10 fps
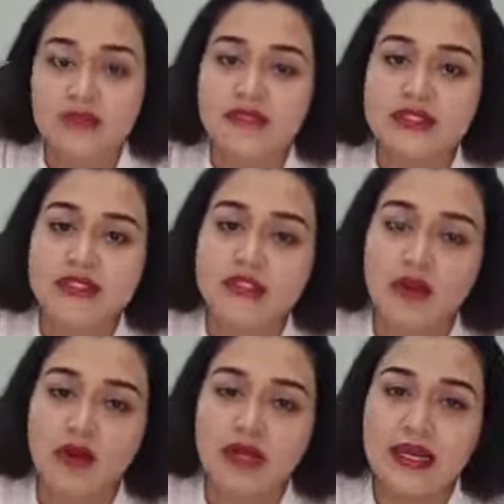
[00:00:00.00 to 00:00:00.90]
which is
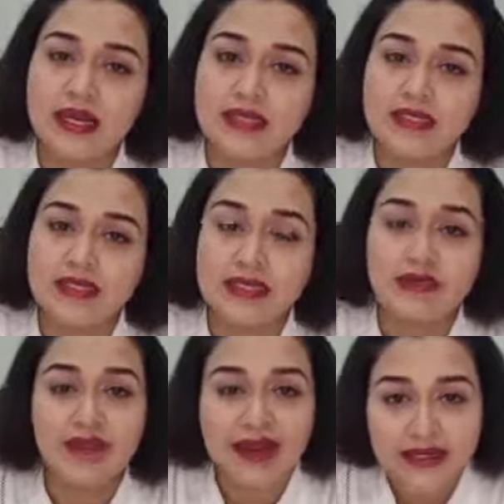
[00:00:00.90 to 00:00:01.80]
called as a
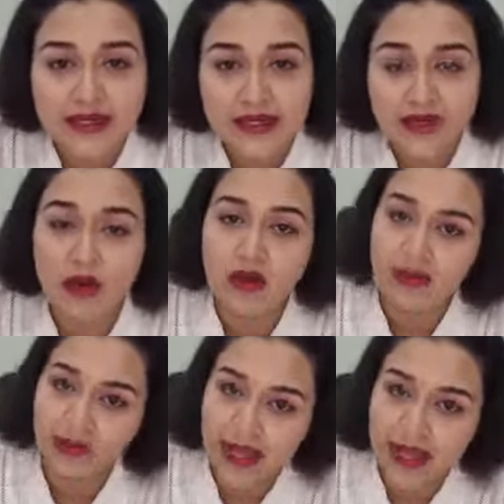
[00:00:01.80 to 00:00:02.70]
whitehead or a
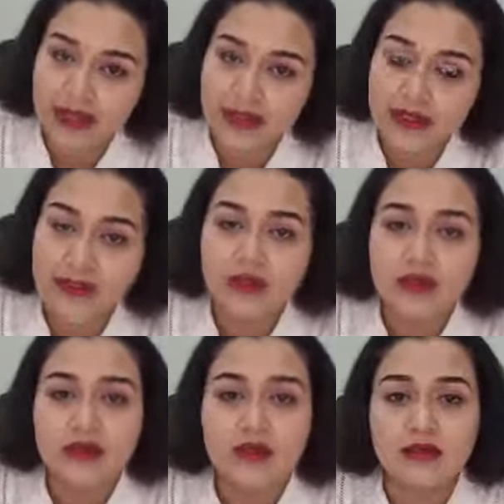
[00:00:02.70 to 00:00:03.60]
blackhead.
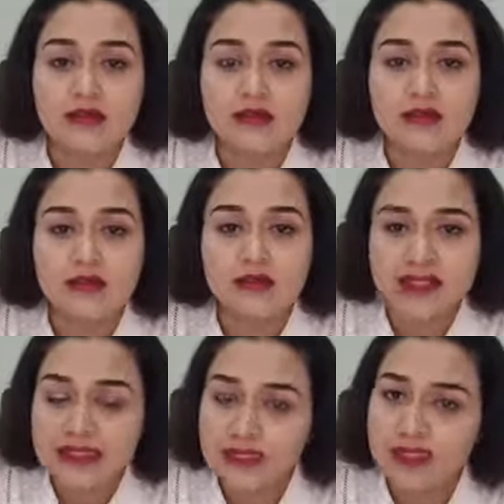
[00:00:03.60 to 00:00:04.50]
So
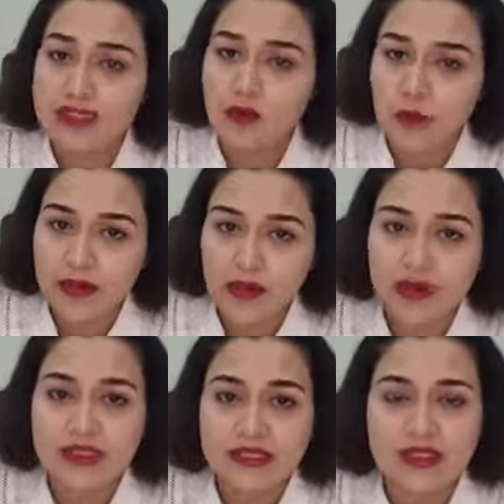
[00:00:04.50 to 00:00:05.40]
basically
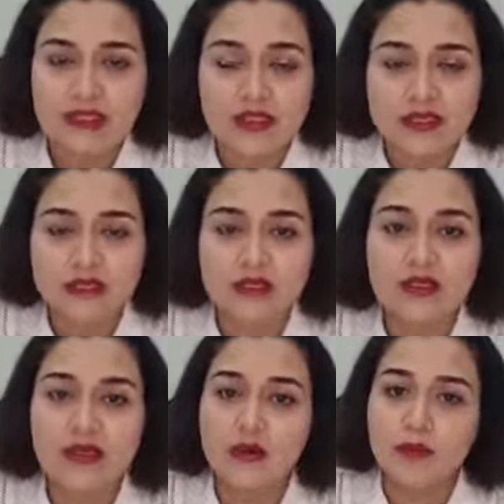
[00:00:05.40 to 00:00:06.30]
comedon is just
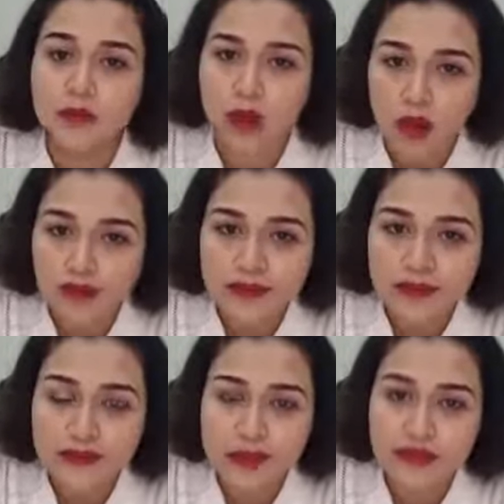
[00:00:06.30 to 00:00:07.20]
the
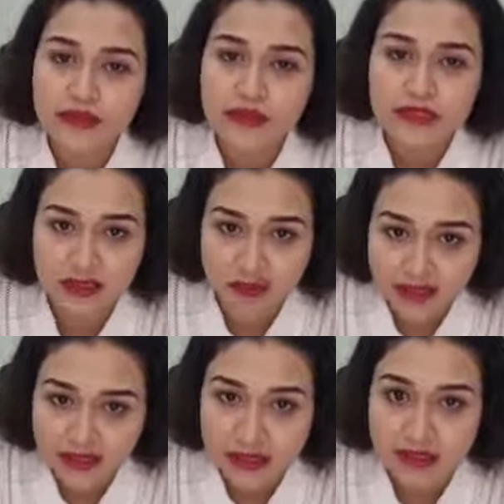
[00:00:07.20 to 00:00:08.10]
blockage of your
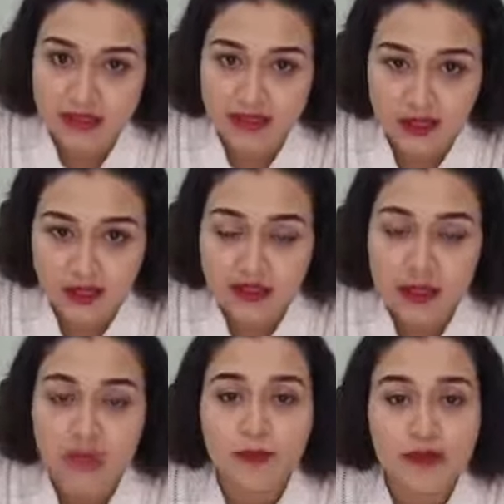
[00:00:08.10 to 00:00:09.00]
sebaceous duct.
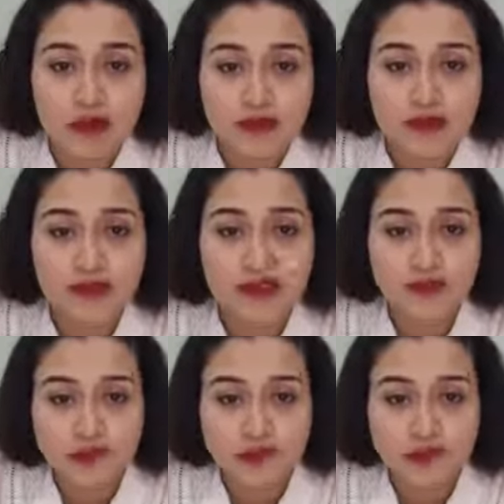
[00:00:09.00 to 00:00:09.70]
Because of this